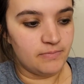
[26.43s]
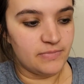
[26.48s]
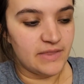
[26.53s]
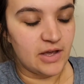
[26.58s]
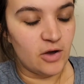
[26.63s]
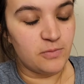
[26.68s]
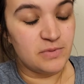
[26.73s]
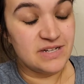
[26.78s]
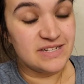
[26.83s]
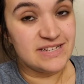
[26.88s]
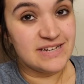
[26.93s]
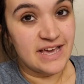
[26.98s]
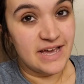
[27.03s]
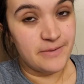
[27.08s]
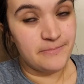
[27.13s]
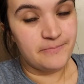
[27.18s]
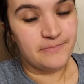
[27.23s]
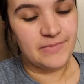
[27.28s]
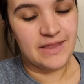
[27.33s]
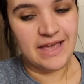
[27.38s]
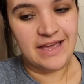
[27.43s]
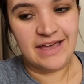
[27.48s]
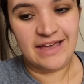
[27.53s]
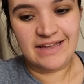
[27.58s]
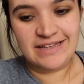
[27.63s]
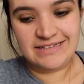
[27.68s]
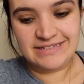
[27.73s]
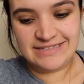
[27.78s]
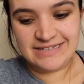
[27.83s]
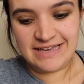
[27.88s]
They opened today
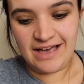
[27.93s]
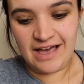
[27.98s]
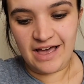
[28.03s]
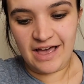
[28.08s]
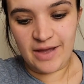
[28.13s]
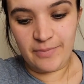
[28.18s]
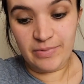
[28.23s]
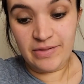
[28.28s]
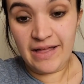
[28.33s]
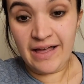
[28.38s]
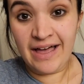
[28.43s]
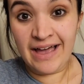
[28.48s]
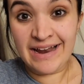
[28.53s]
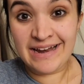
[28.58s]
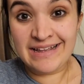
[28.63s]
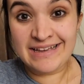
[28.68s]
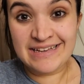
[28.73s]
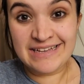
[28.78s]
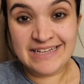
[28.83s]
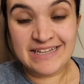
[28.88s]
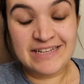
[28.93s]
and I applied.